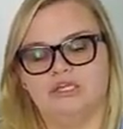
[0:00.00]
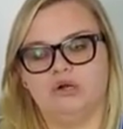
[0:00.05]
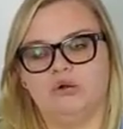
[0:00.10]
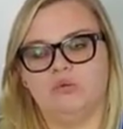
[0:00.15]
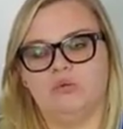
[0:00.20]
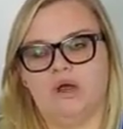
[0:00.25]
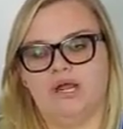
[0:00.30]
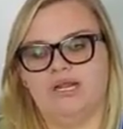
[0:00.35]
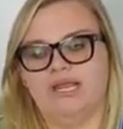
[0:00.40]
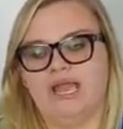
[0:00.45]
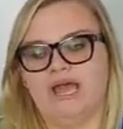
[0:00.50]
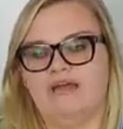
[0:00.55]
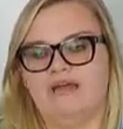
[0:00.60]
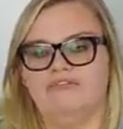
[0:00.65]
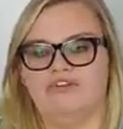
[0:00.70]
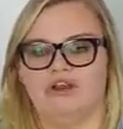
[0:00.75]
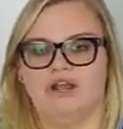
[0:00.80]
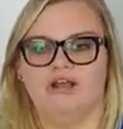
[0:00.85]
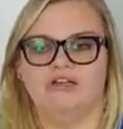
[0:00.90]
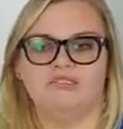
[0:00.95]
don't want to
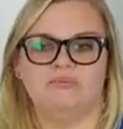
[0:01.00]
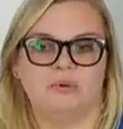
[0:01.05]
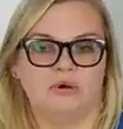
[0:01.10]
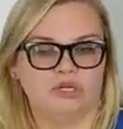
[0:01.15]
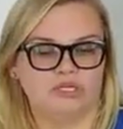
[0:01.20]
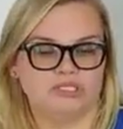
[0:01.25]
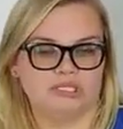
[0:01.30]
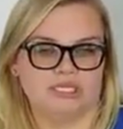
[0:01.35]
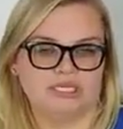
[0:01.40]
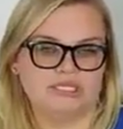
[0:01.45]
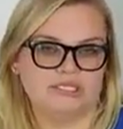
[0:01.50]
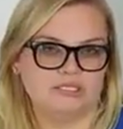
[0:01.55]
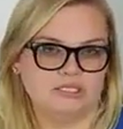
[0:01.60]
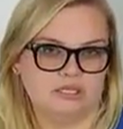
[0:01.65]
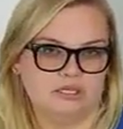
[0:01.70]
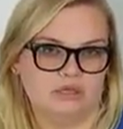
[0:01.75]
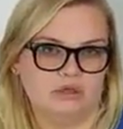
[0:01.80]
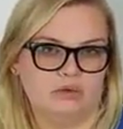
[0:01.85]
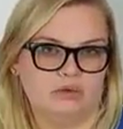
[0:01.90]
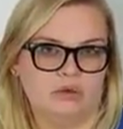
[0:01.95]
have your house personalized
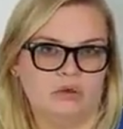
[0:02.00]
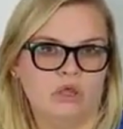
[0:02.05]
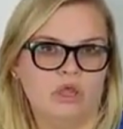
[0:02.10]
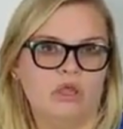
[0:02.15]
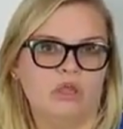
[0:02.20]
to you.